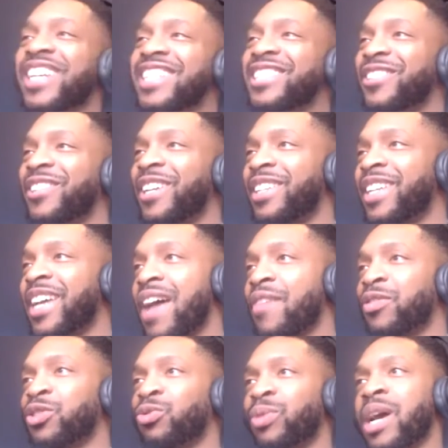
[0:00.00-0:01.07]
easier to
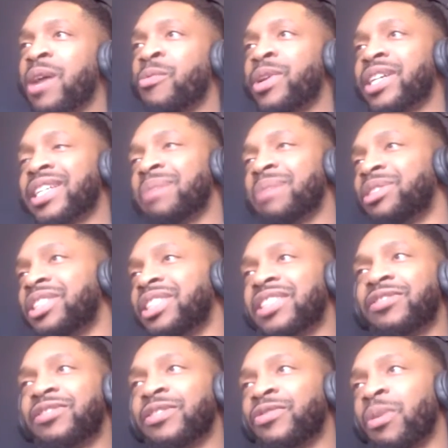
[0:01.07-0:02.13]
have us around when it comes to
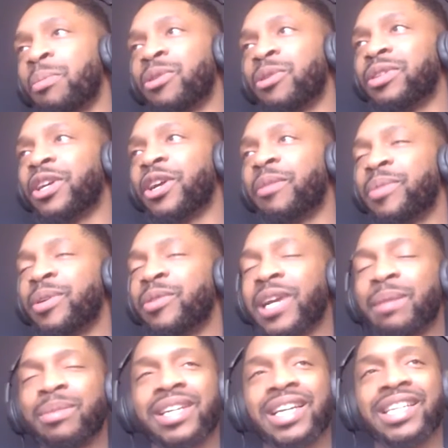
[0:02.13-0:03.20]
just the pharmacotherapy
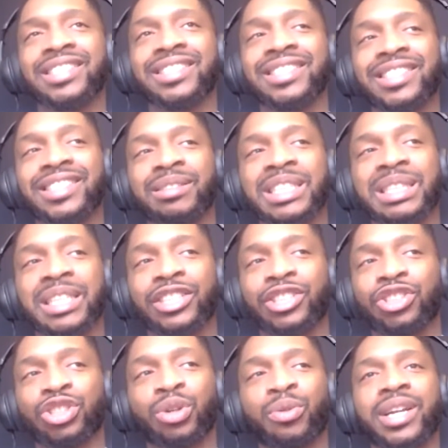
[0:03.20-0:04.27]
recommendations and just
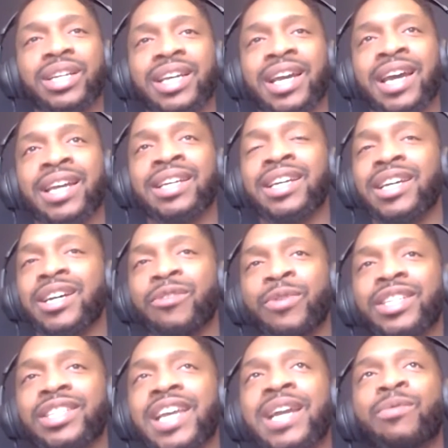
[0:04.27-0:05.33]
ensuring that
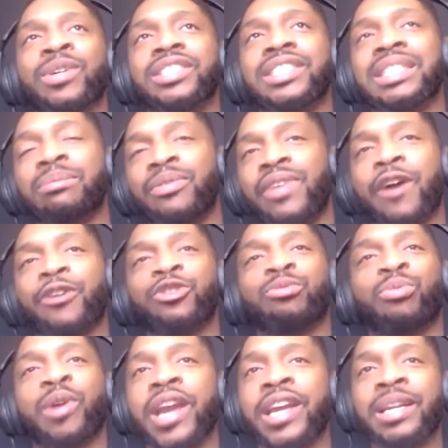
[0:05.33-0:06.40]
we take what's in the provider's
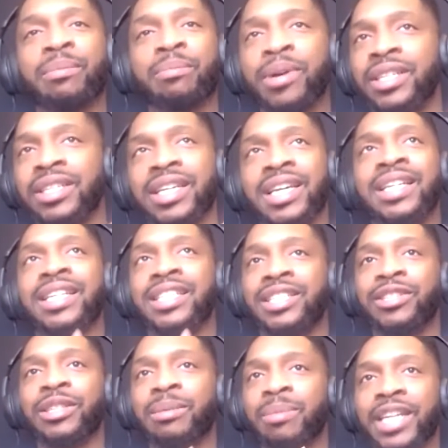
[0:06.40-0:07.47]
brain and put it
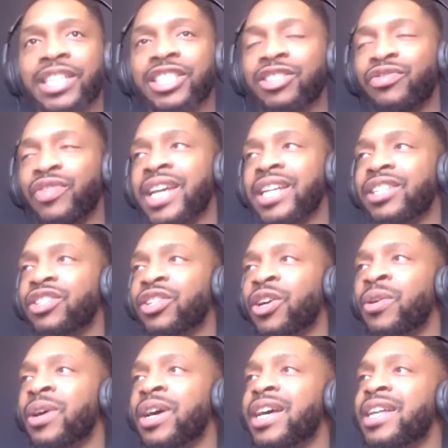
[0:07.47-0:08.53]
into the patient's vein.
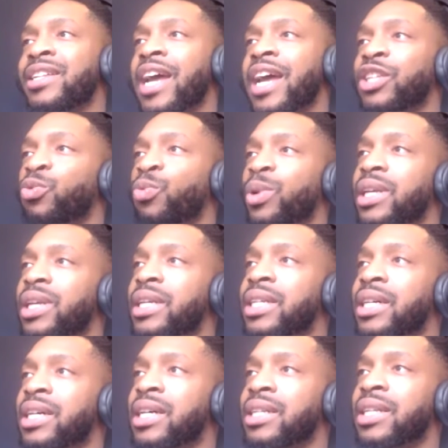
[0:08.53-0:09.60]
So that's really
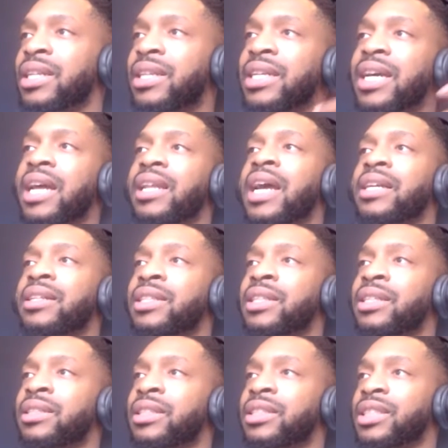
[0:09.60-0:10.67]
the thing I like
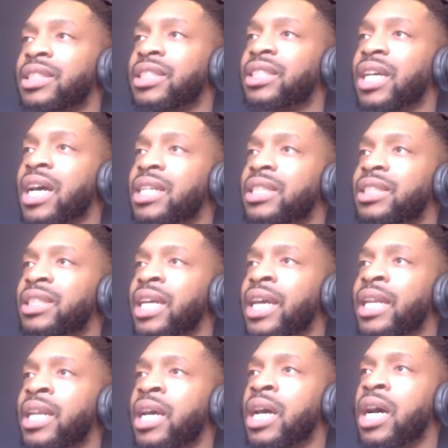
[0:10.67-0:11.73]
to discuss.
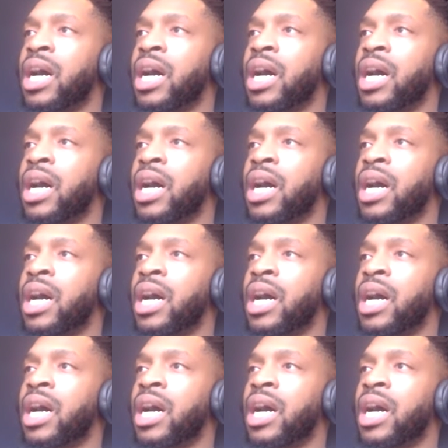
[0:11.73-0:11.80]
And